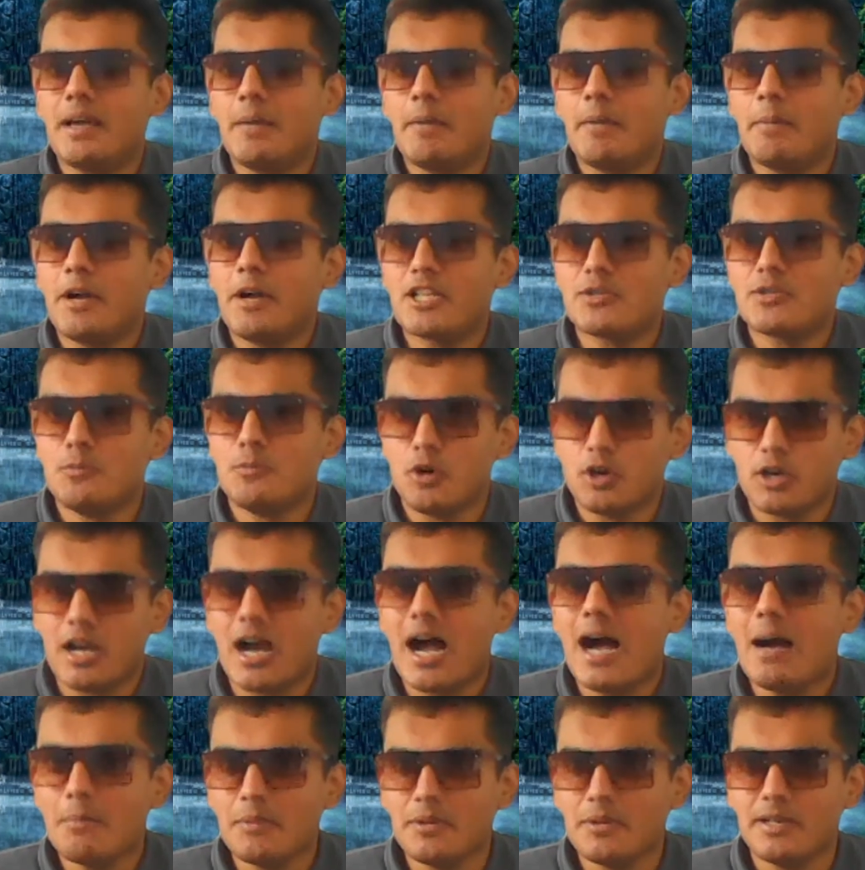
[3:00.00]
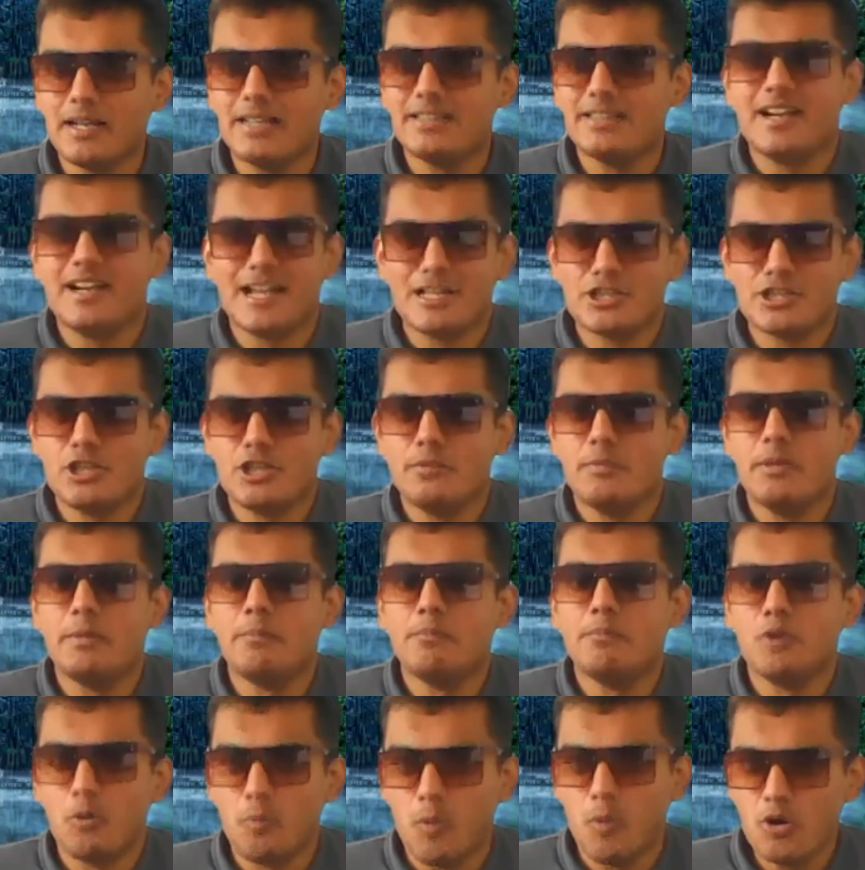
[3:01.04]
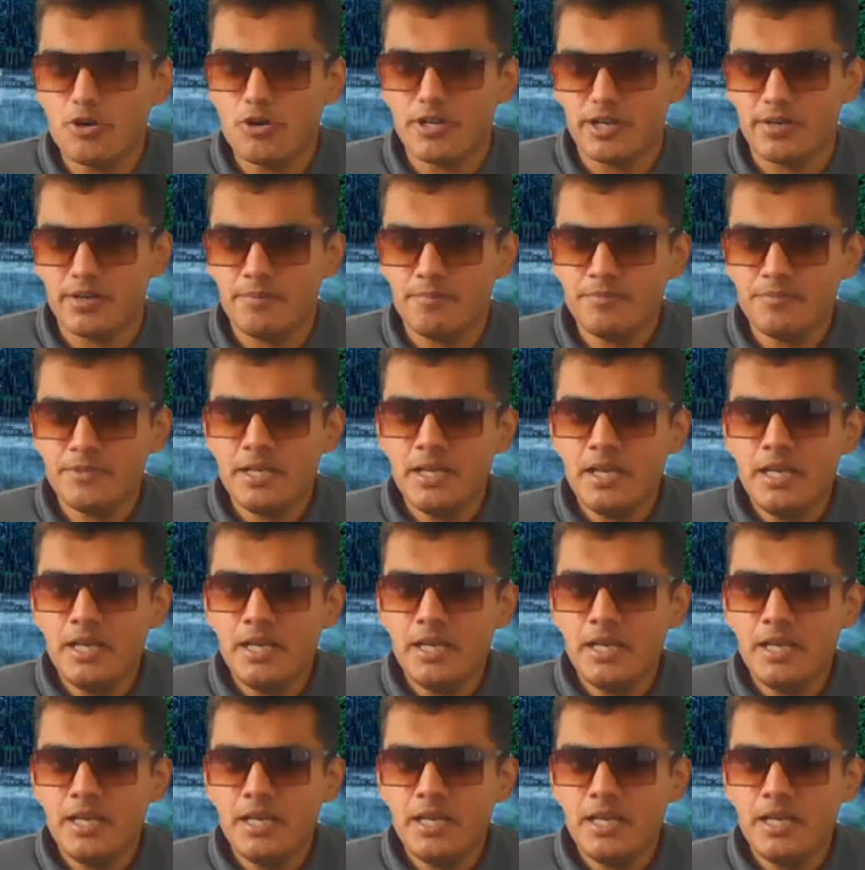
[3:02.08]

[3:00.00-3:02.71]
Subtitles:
becoming much more common and they're actually being promoted.